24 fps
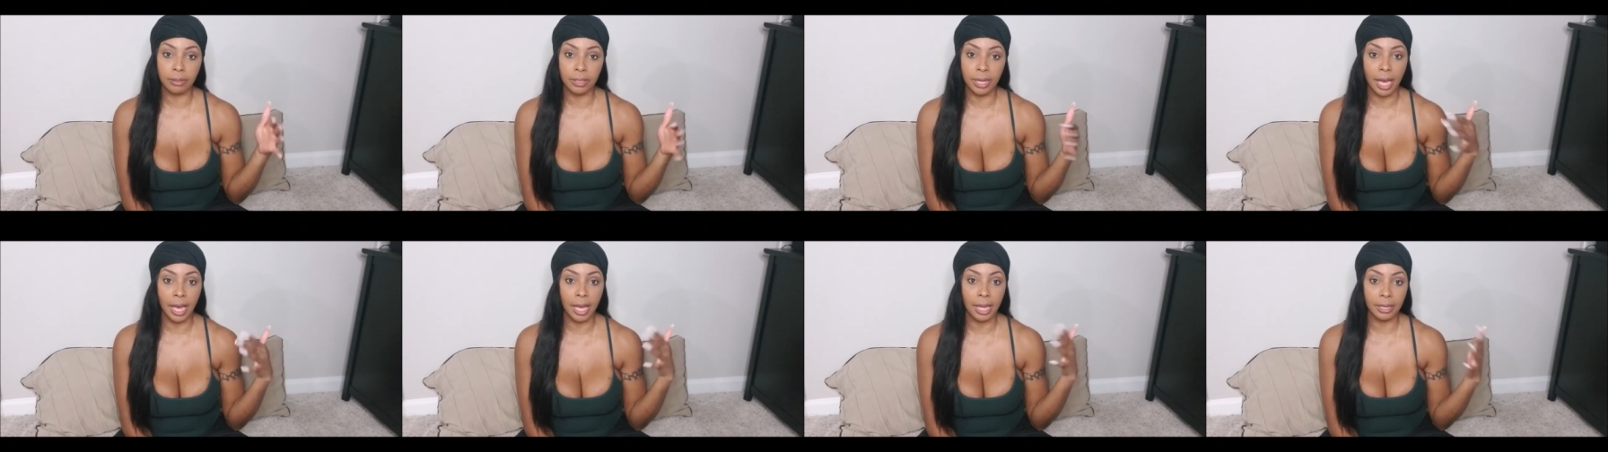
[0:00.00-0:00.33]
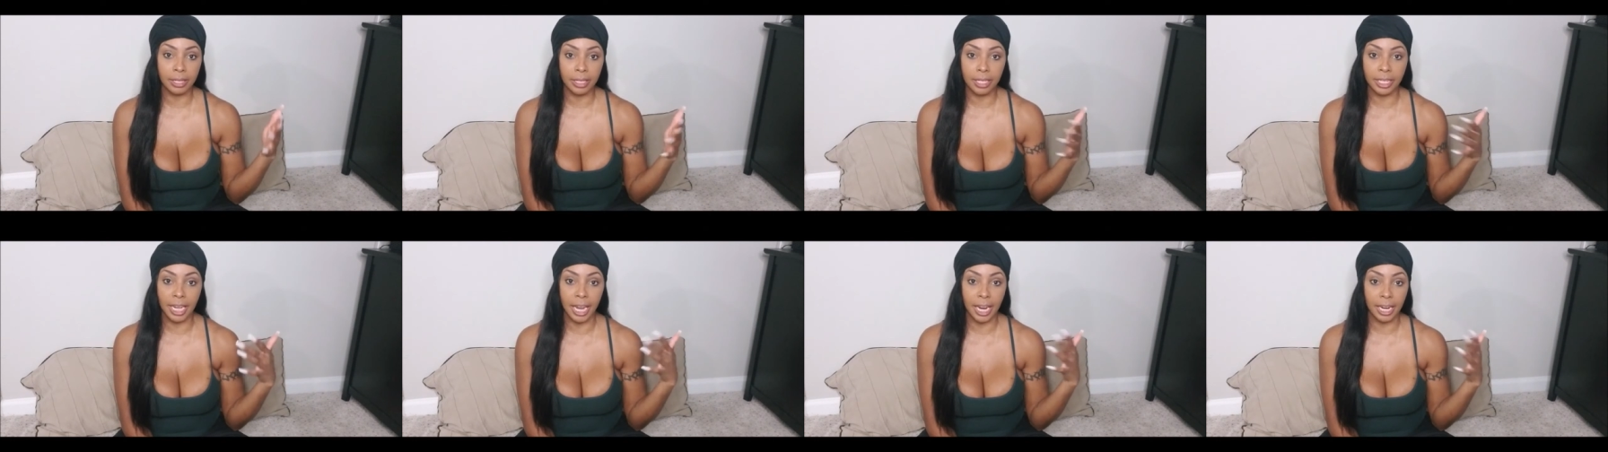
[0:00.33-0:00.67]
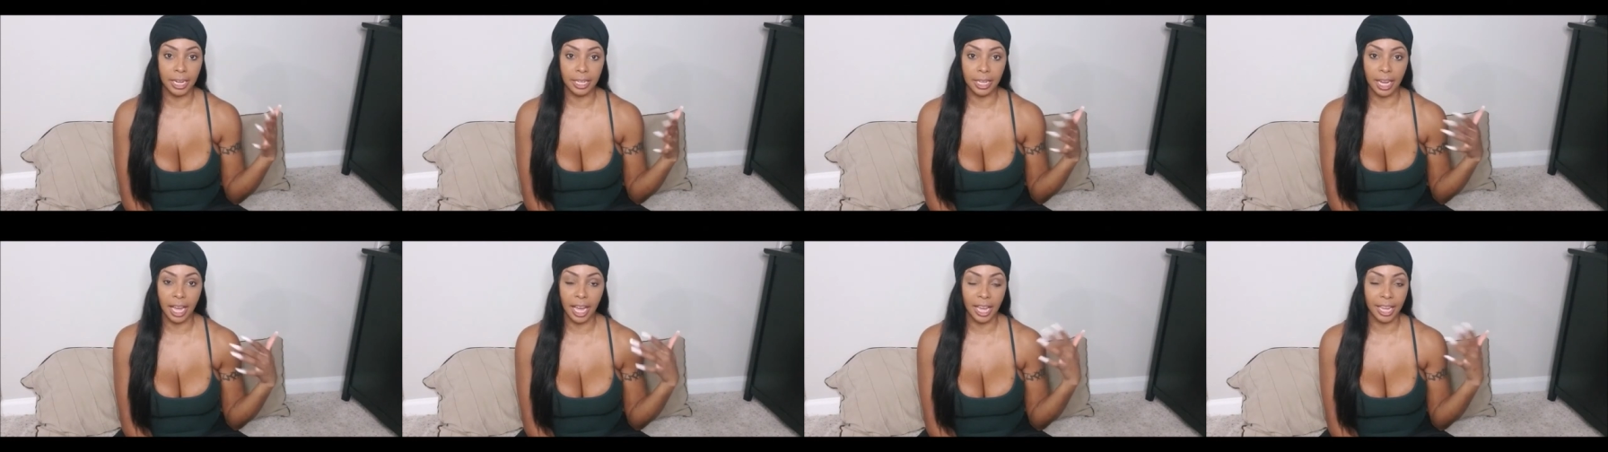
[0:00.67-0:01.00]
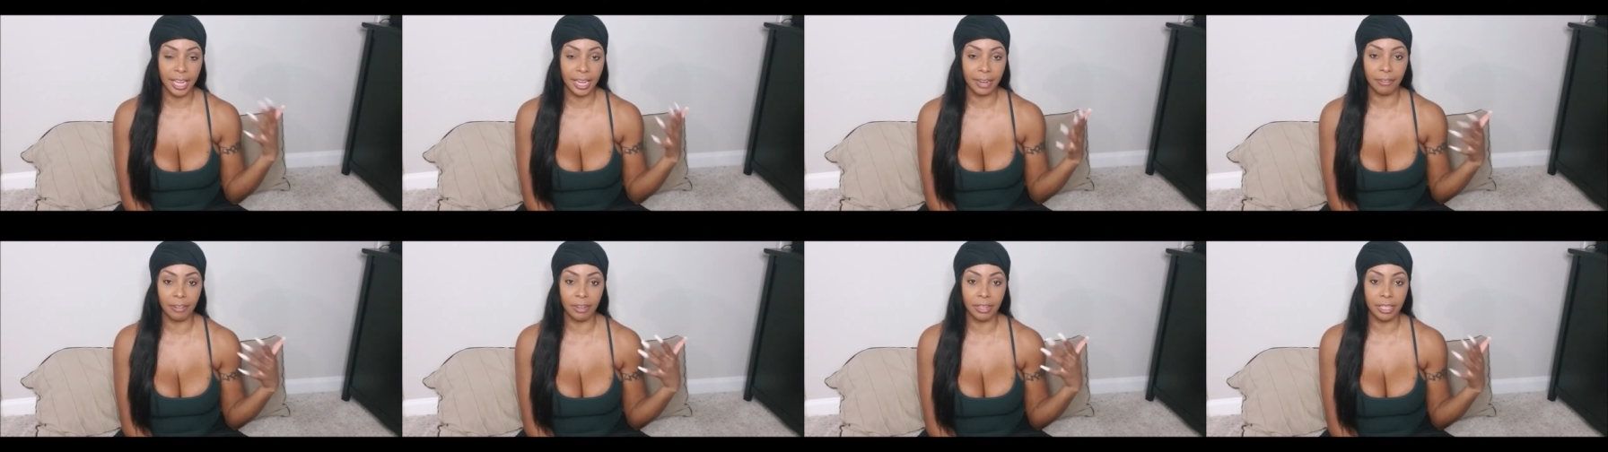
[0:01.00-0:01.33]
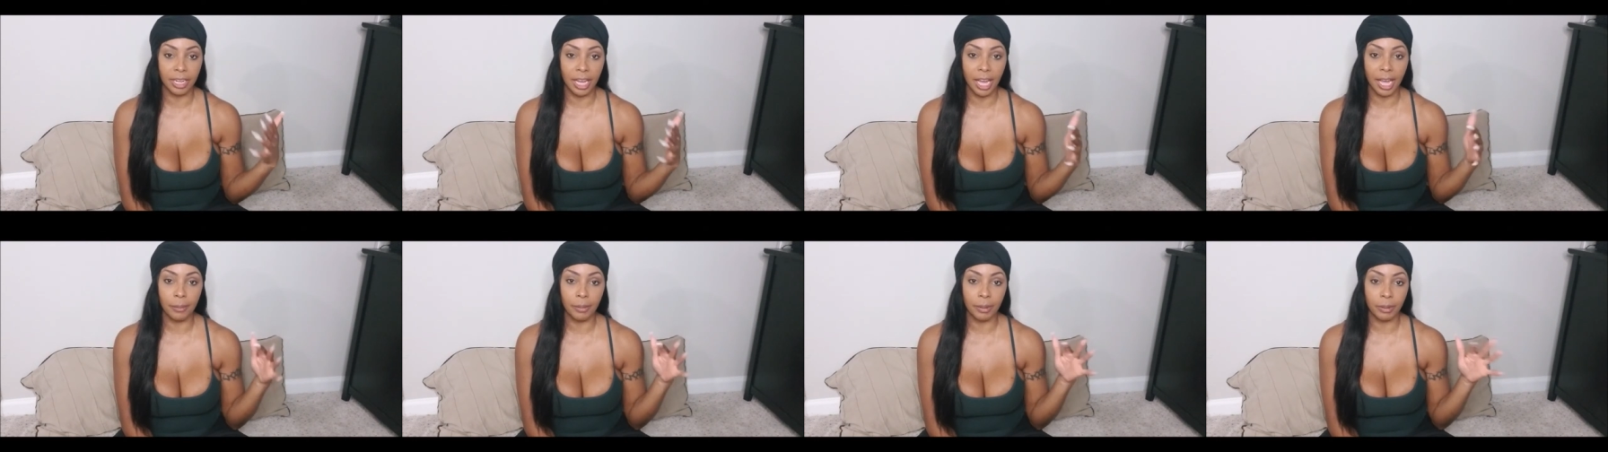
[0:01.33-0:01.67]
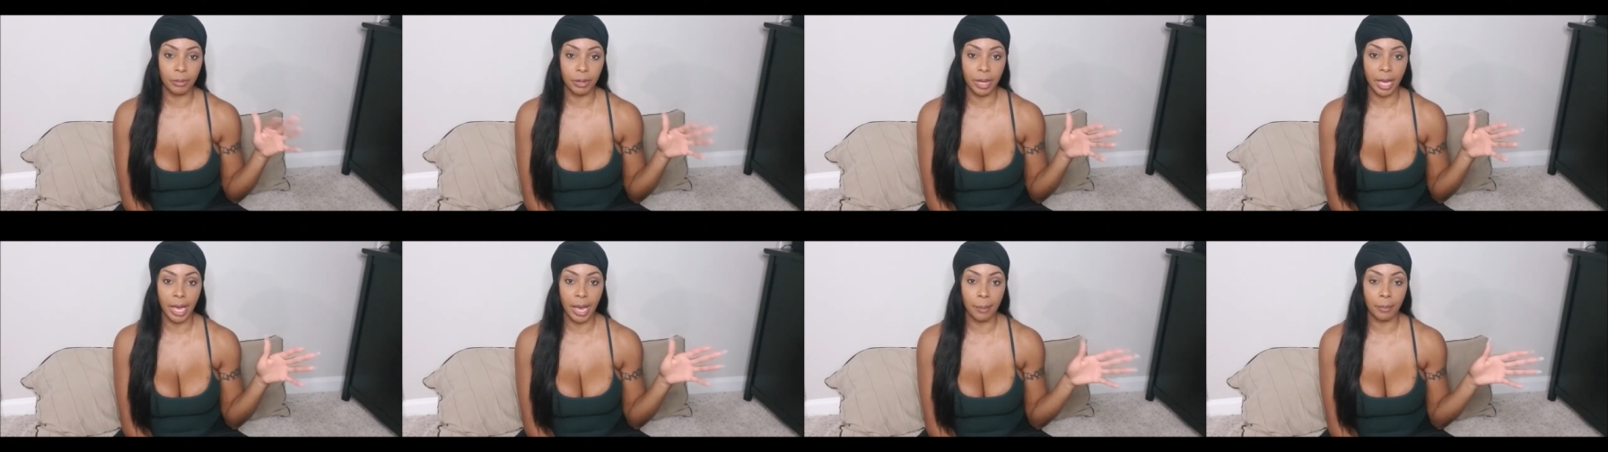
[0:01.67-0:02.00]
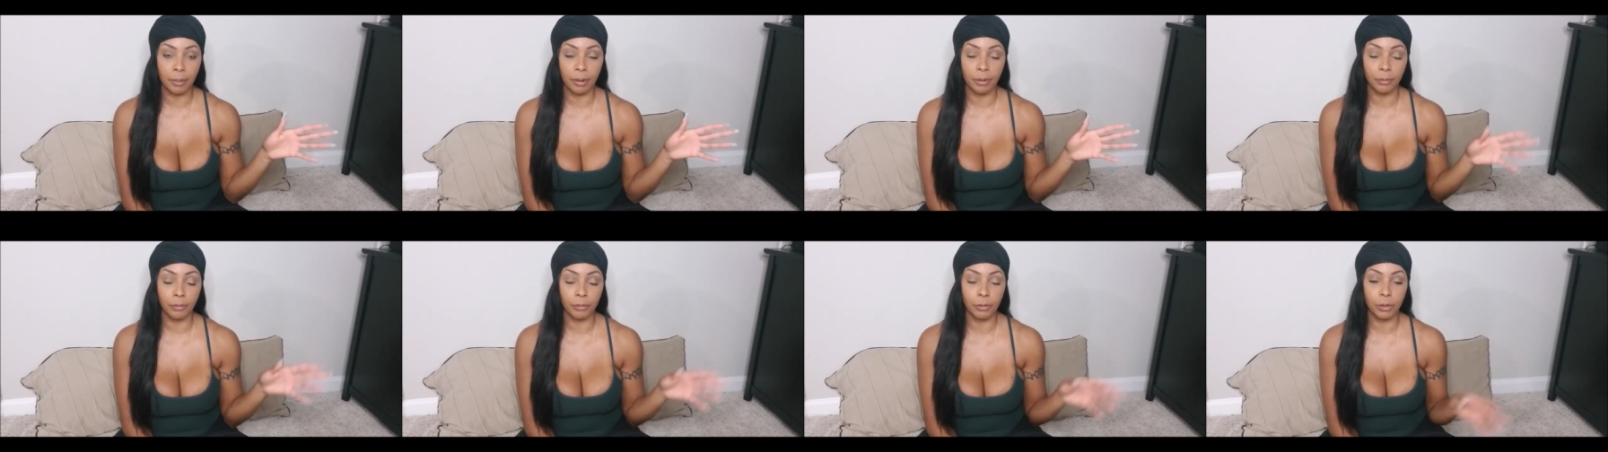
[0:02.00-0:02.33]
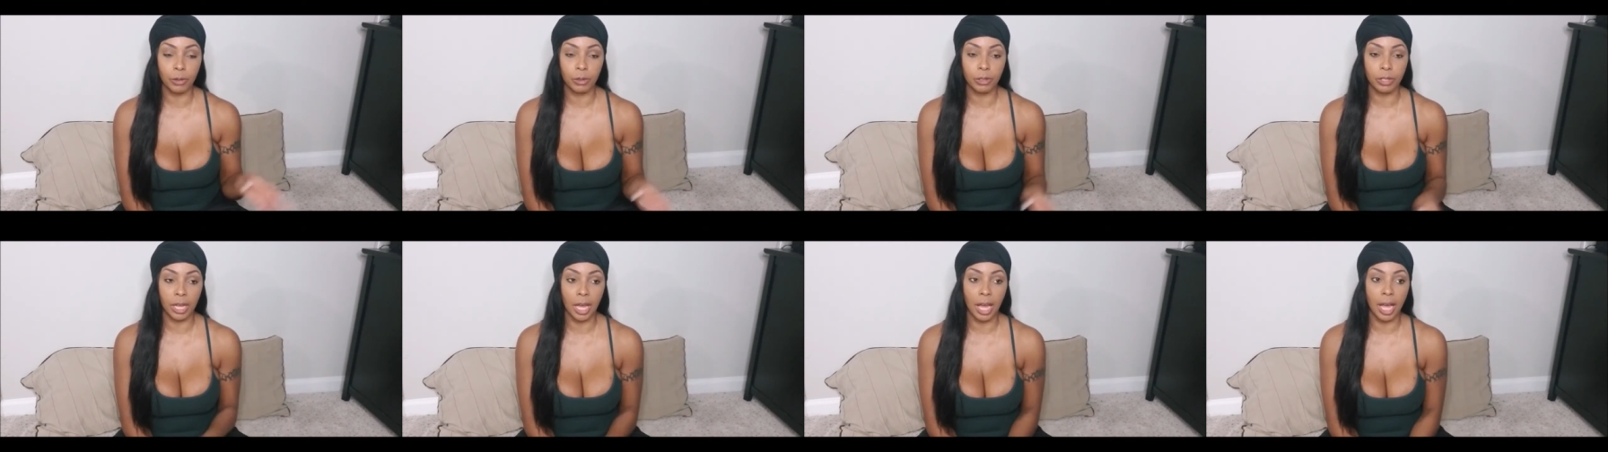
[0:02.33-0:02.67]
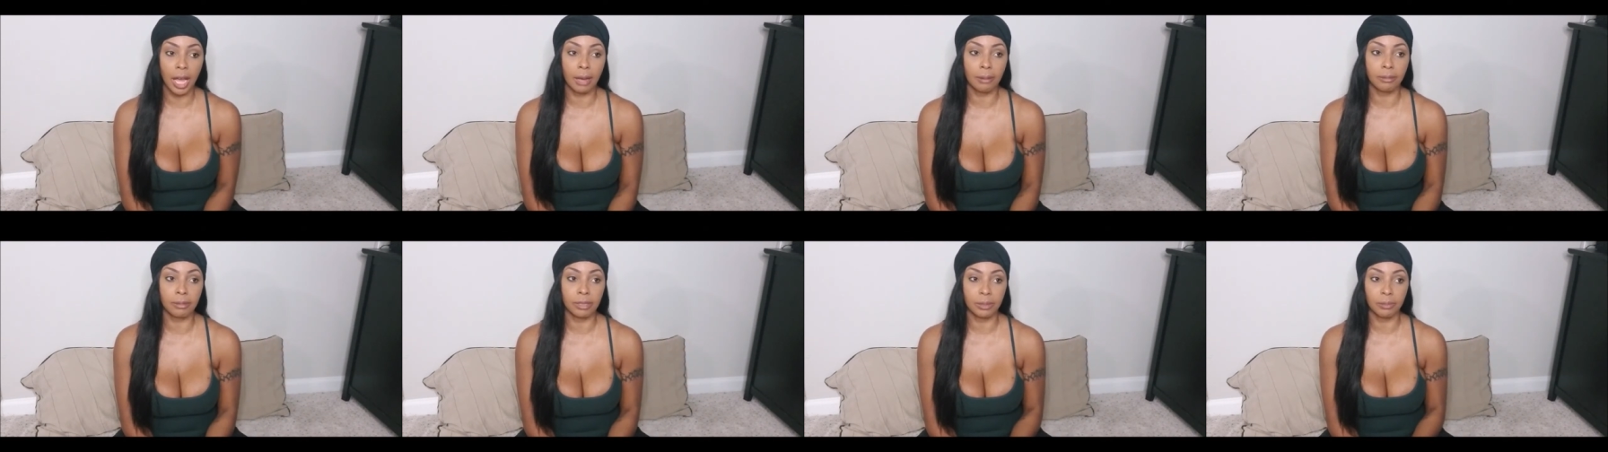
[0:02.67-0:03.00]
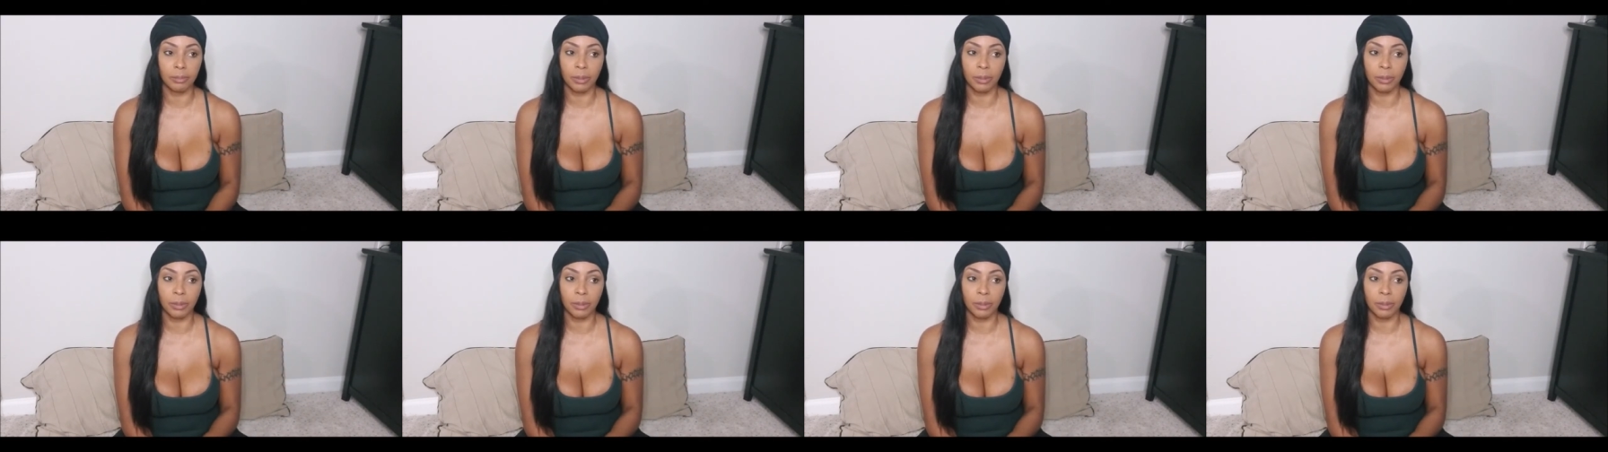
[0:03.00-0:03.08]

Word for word: not that, not every night, but it would happen a few times.